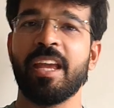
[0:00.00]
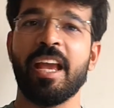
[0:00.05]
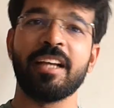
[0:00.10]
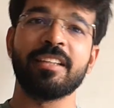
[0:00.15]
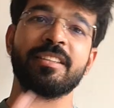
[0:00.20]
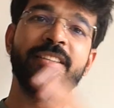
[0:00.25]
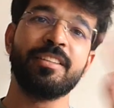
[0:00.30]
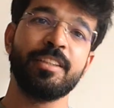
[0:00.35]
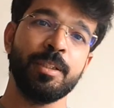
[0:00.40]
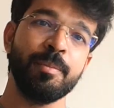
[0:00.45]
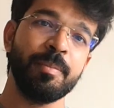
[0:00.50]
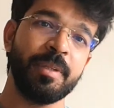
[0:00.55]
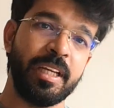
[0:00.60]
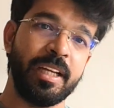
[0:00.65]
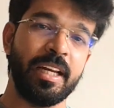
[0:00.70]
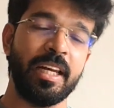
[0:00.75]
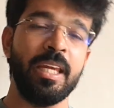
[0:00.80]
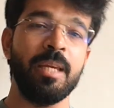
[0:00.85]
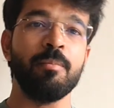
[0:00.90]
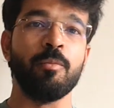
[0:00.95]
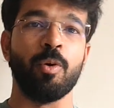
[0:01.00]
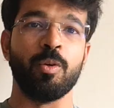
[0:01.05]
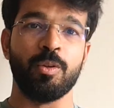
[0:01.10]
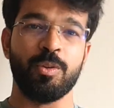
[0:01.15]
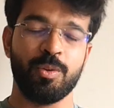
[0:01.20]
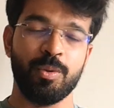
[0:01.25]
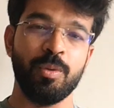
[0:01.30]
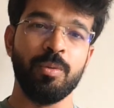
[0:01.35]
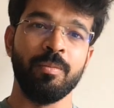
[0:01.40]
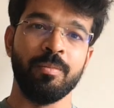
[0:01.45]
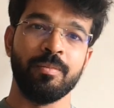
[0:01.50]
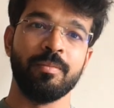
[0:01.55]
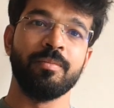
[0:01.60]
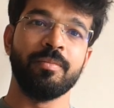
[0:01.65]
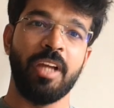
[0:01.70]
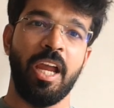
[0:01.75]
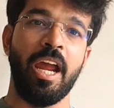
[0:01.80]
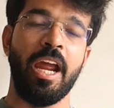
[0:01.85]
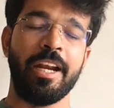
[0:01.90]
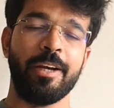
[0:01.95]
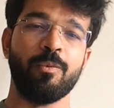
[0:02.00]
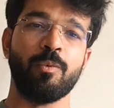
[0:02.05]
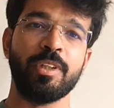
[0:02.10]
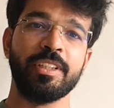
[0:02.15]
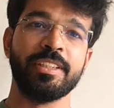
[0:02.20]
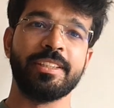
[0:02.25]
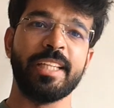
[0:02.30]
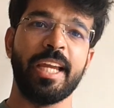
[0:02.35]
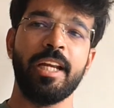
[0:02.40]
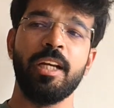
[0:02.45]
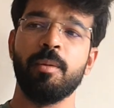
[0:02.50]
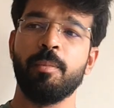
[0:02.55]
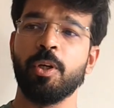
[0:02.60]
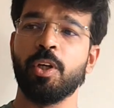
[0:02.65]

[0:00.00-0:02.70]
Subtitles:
extreme claim also at one side,